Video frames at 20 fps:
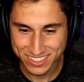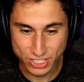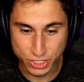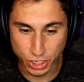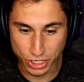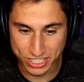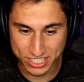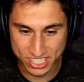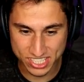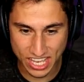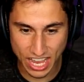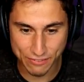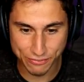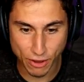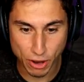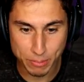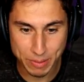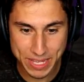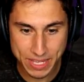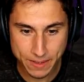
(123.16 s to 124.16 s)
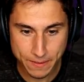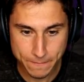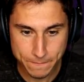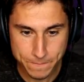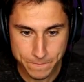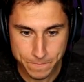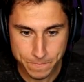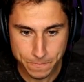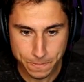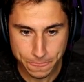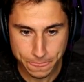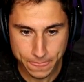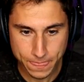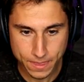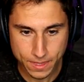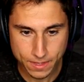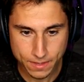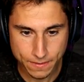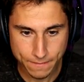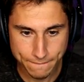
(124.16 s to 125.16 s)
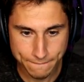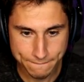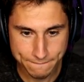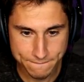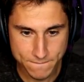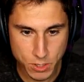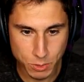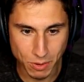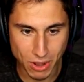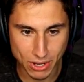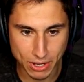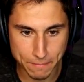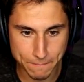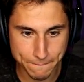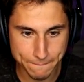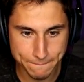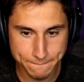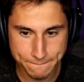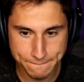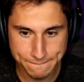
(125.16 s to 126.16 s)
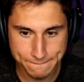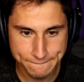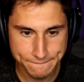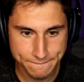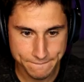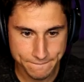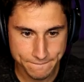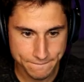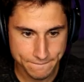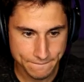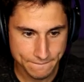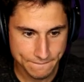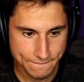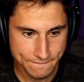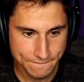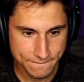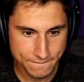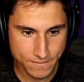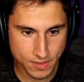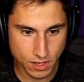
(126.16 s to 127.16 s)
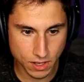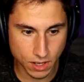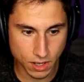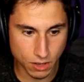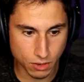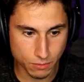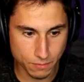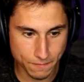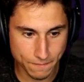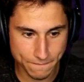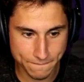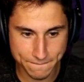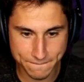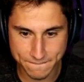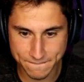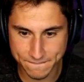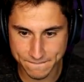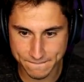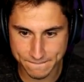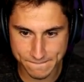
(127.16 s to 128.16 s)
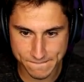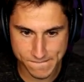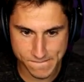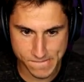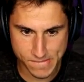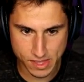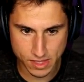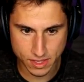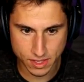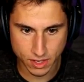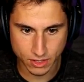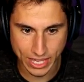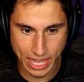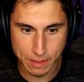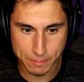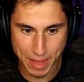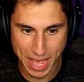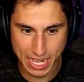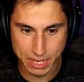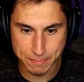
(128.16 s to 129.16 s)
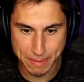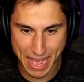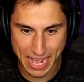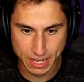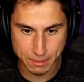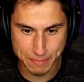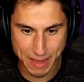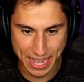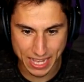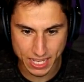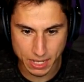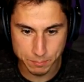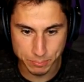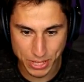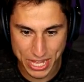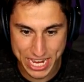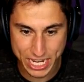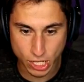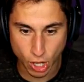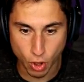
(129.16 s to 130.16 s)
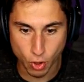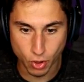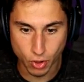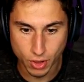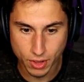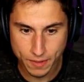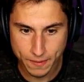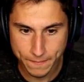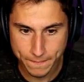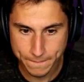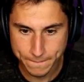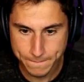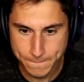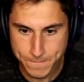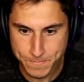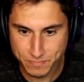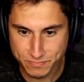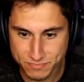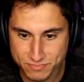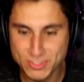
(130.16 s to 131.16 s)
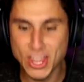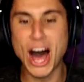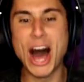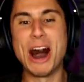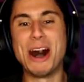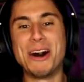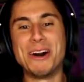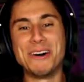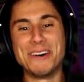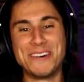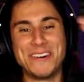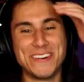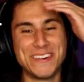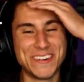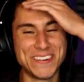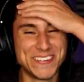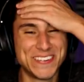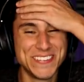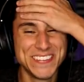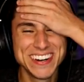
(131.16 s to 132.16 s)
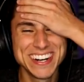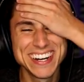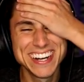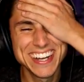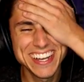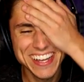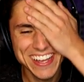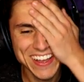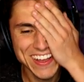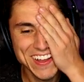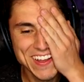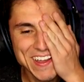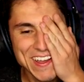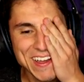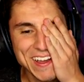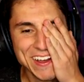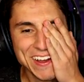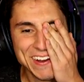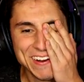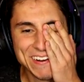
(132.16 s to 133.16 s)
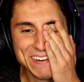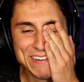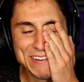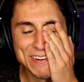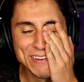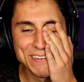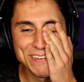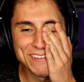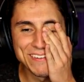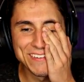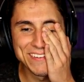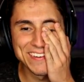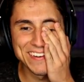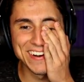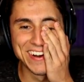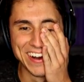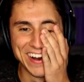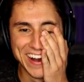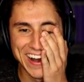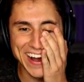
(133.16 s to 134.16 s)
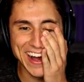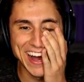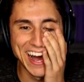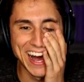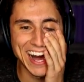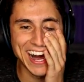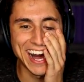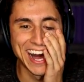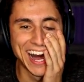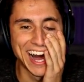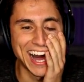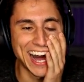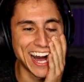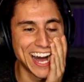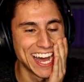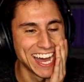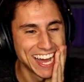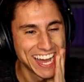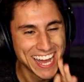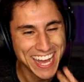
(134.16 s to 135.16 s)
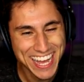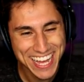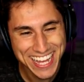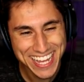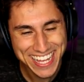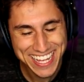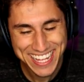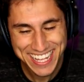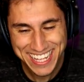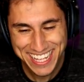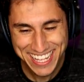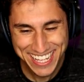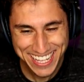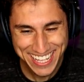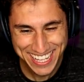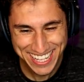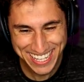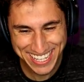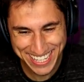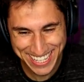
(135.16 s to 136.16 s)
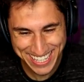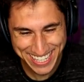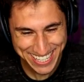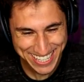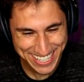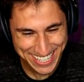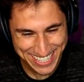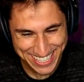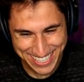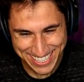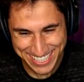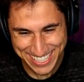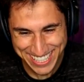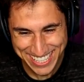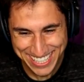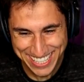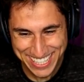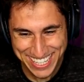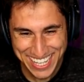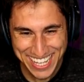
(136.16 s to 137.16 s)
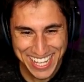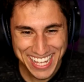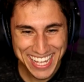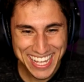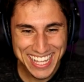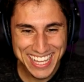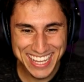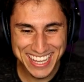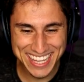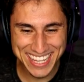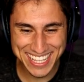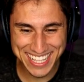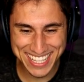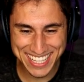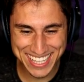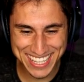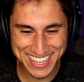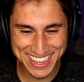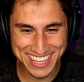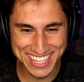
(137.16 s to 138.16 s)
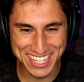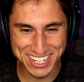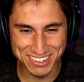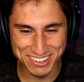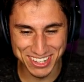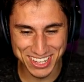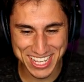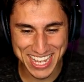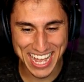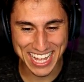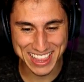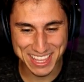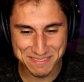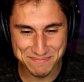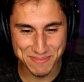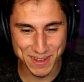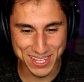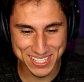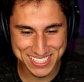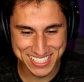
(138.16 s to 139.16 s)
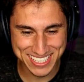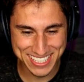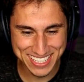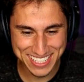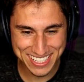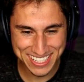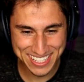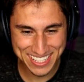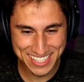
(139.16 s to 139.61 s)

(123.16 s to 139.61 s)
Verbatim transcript: Good stuff, OB. Thank you for saying that. I'm dead. Oh no, I did you. Okay, I'm back. I'm playing goal. Yes. Nice. Playing goal. Play, let the ball slip right past you at the goal. At the buzzer. Literally at the buzzer.